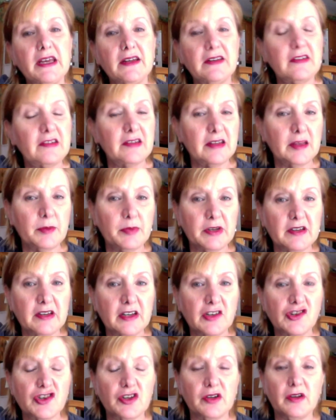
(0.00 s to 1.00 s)

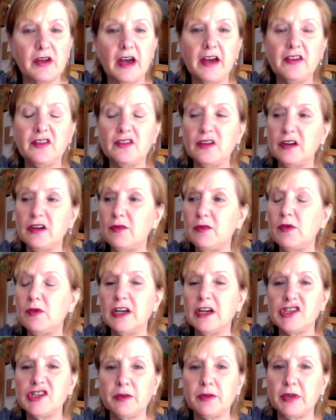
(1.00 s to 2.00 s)
Shakeology, then being as a
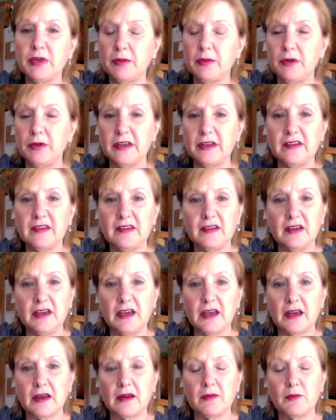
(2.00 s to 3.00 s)
coach is the best way to do
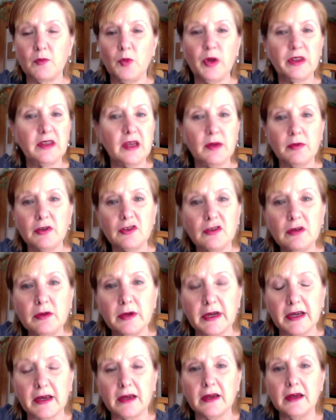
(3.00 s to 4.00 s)
it. But
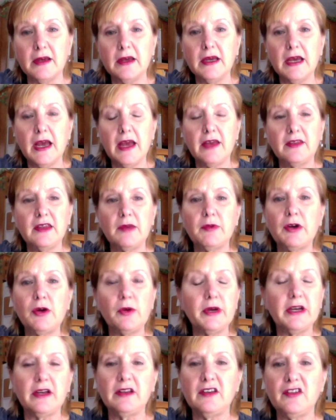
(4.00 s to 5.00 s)
I also began to see
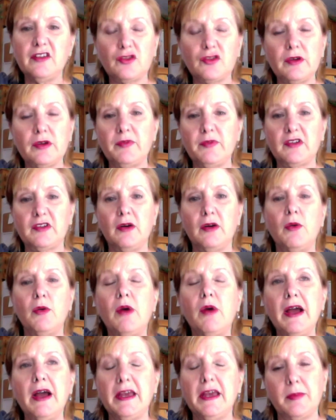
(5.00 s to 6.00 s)
the potential. I
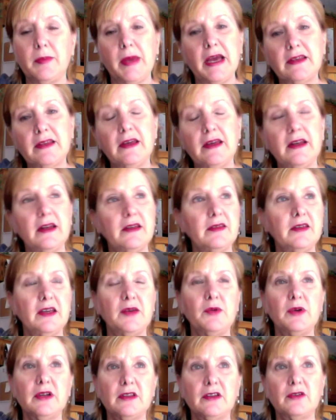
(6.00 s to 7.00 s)
started watching people
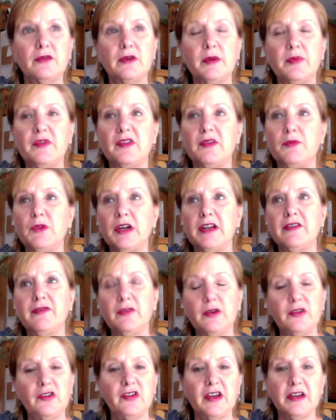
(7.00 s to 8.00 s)
and seeing what they
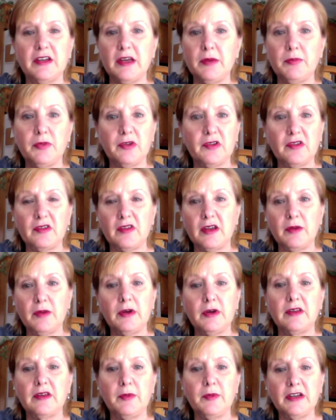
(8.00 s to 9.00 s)
were doing.
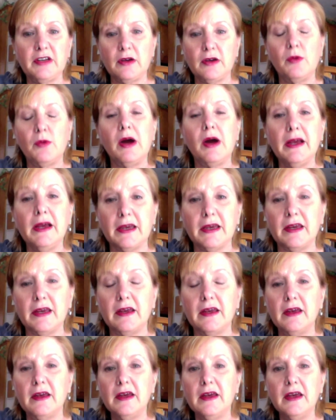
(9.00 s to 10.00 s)
And they were going on these trips
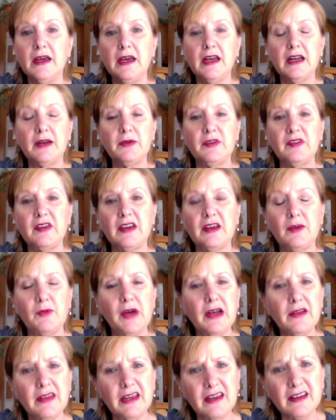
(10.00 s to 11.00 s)
to Hawaii. Back then,
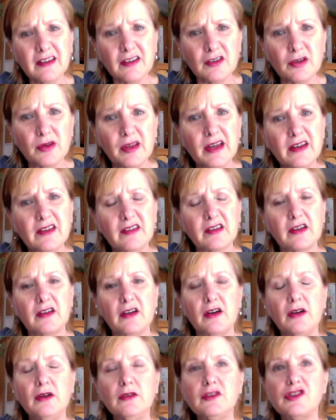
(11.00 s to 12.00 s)
I think one of the trips
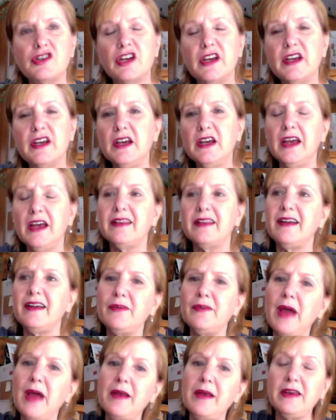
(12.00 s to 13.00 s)
when I first signed up was
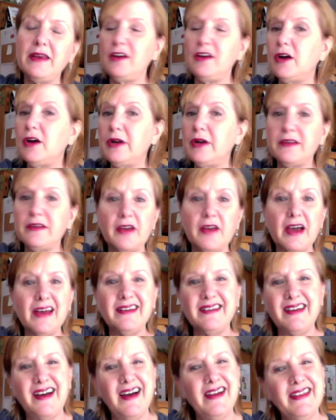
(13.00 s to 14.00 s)
they went to
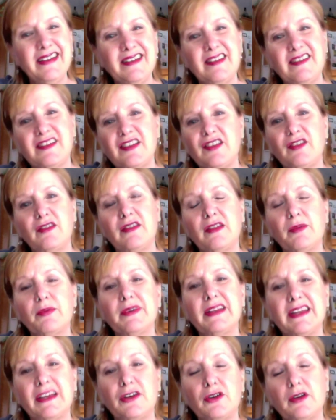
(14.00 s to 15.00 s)
Hawaii. And I was
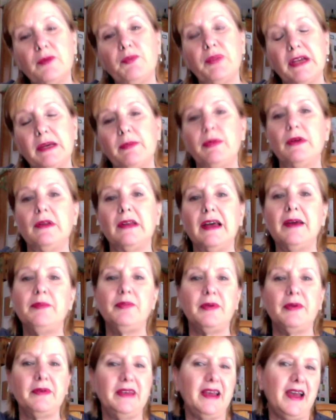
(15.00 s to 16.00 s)
thinking, wow, they get to do that
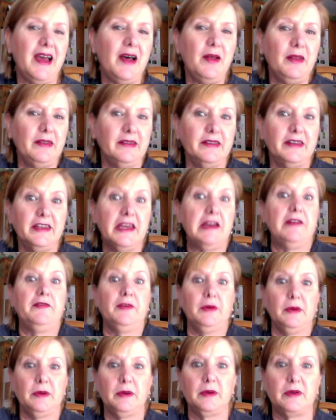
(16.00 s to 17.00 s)
as a coach?
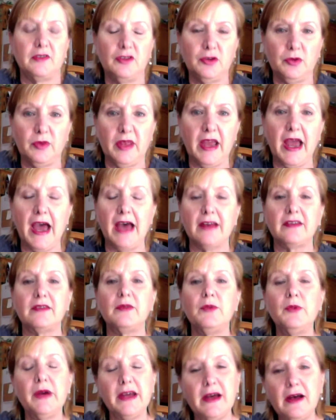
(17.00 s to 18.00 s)
And I
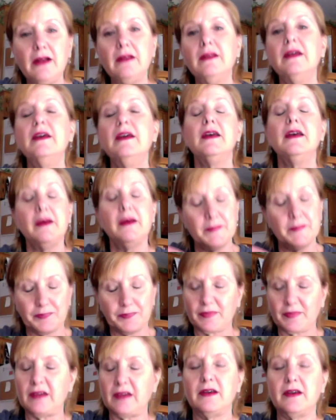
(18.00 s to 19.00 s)
thought, no, that's just
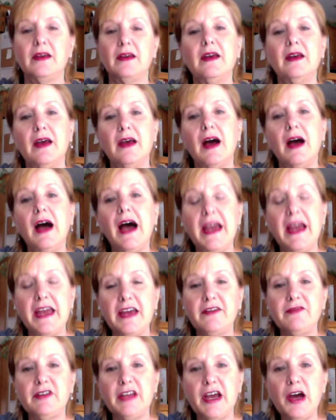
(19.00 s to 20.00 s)
the really good people.
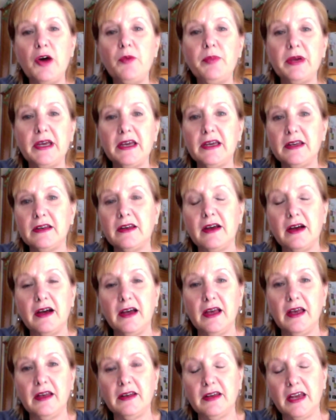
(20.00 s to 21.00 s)
I'll
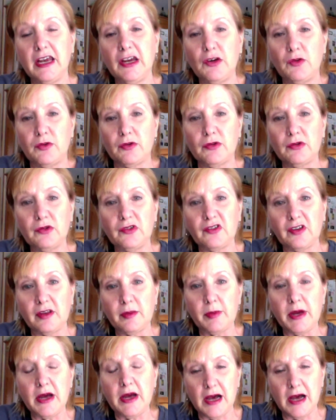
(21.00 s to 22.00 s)
never do
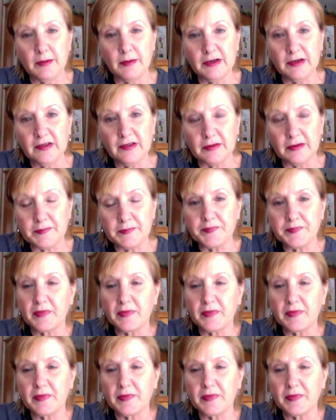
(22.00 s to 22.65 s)
that. Well,